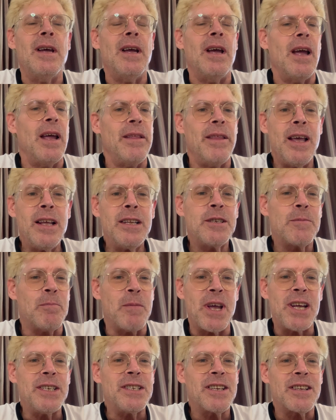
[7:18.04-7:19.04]
And that's
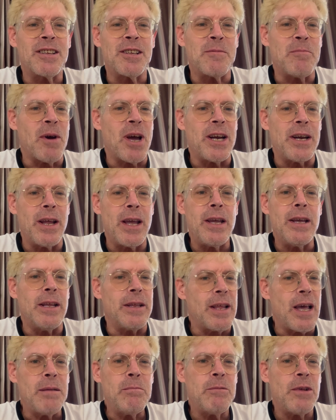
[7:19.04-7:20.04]
basically my day,
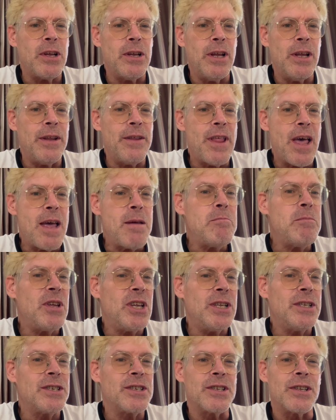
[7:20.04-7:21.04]
and that
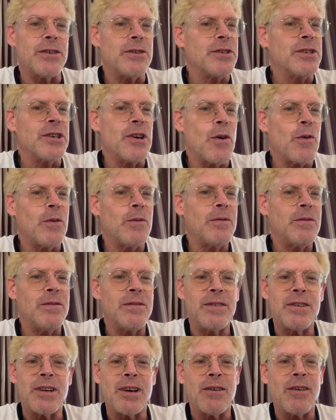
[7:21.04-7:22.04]
means there's no,
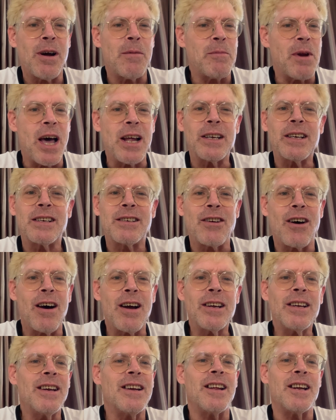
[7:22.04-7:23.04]
I'm not
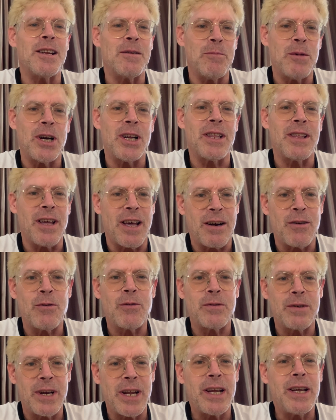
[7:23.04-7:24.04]
talking to anybody that
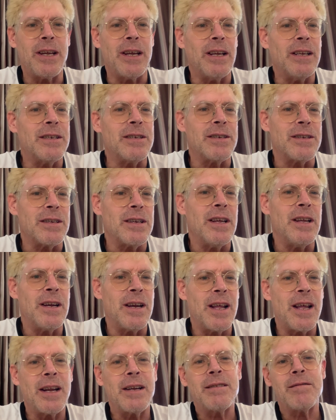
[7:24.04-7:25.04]
whole day and
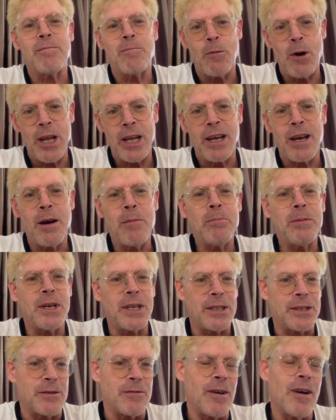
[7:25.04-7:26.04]
that wake up and
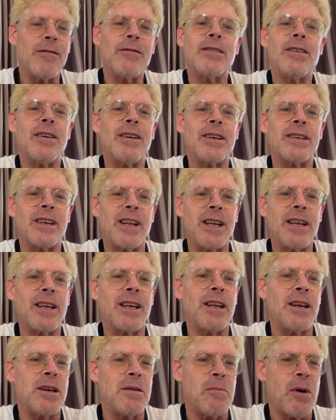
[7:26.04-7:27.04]
it's Groundhog Day
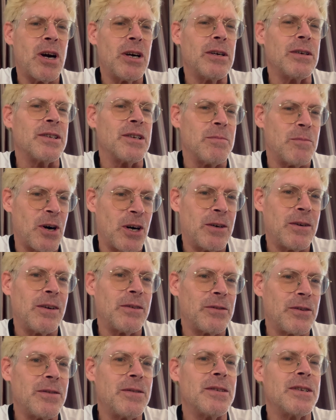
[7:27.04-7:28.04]
again tomorrow. Tomorrow I'll
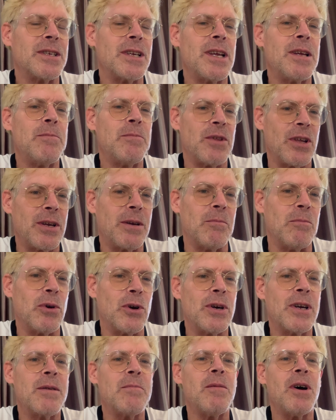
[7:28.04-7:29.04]
do the same thing
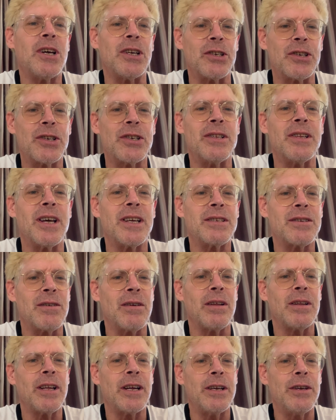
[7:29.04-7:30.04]
pretty much, and that's
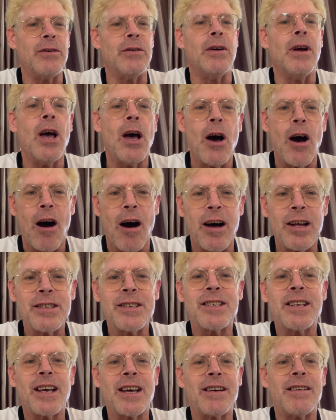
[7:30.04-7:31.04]
all I do. On
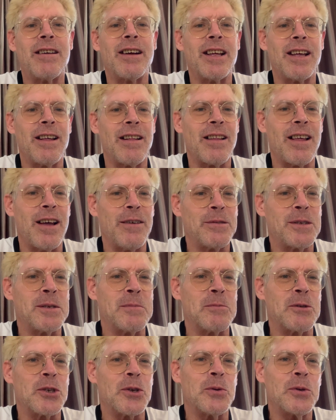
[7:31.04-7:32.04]
Saturday I'll have
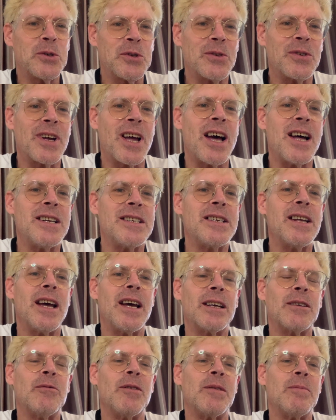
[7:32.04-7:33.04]
some social
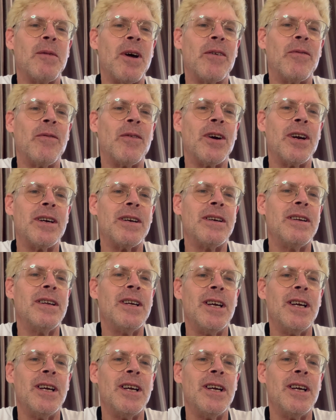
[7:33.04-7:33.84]
contact with my friend.